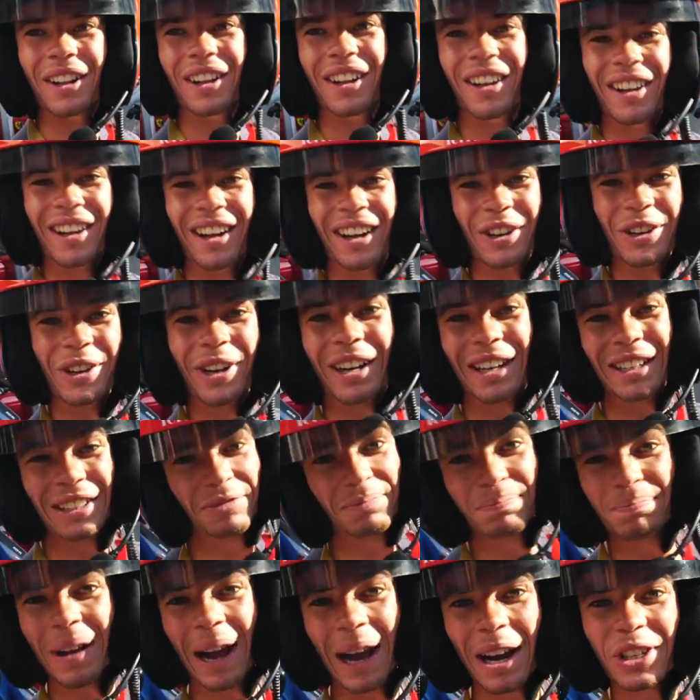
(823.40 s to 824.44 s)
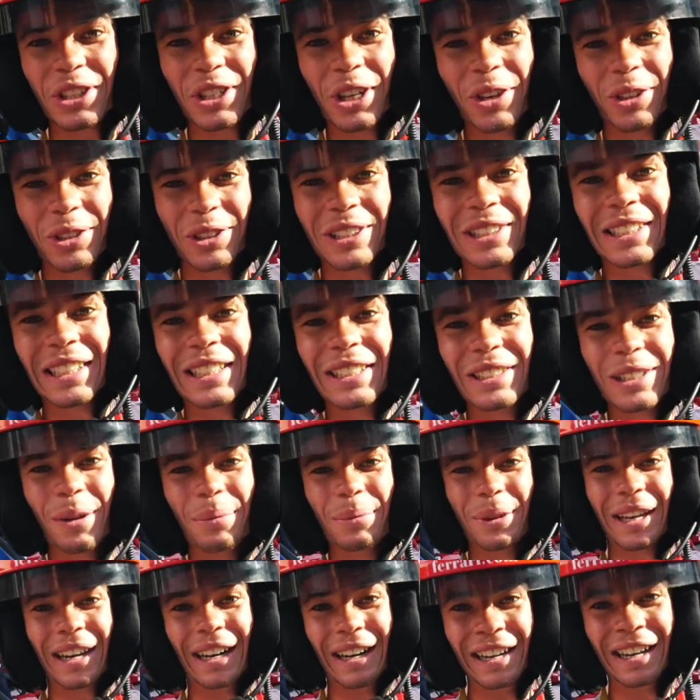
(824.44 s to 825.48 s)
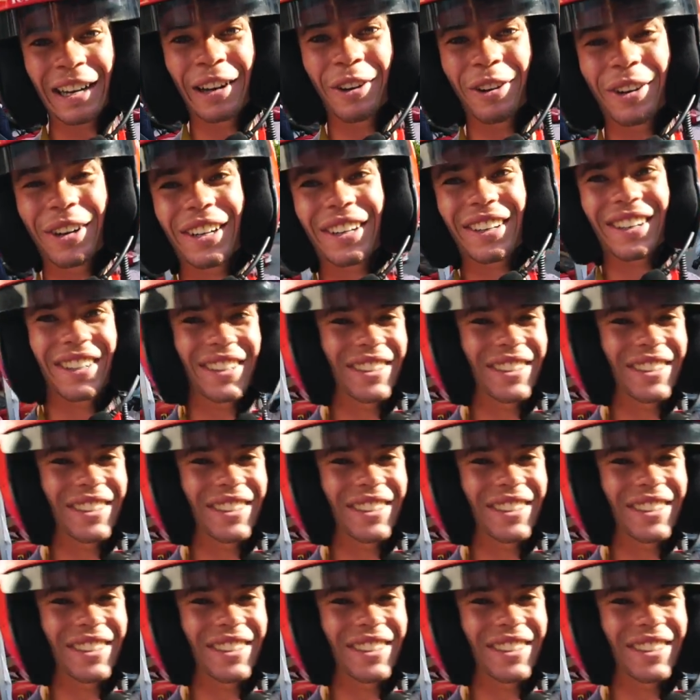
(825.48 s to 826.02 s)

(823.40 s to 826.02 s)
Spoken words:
and you guys actually got to see something and hear it.